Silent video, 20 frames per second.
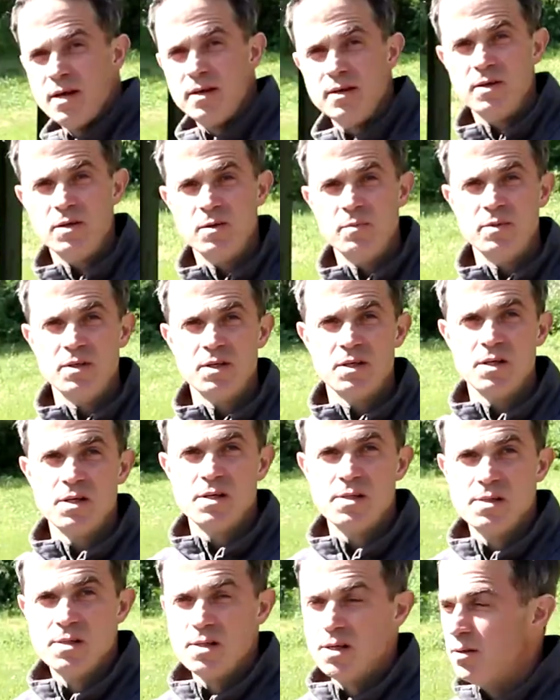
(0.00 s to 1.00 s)
out here
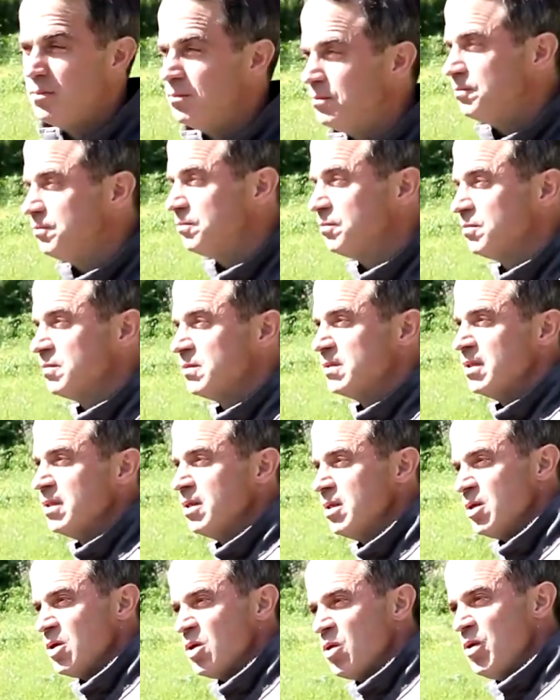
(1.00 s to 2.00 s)
because
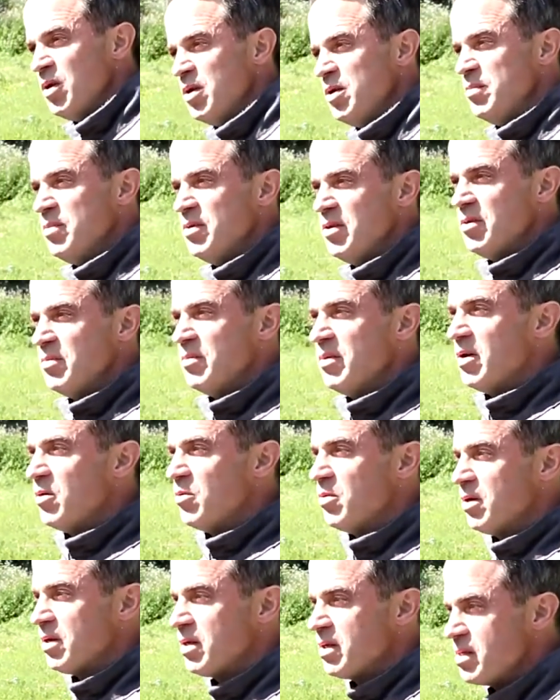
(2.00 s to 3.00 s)
quite a bit of my
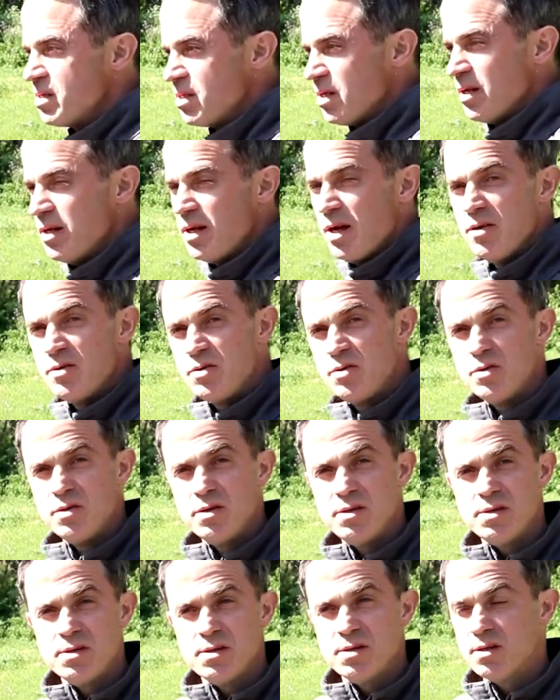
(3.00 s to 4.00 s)
work is done
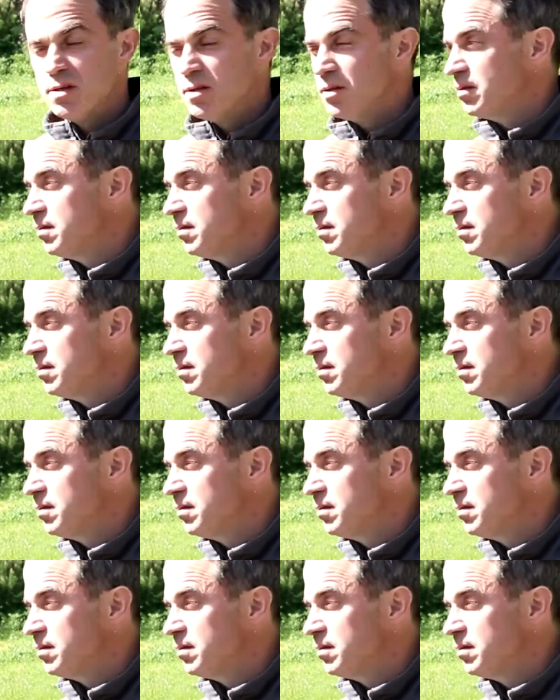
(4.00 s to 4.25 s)
outdoors.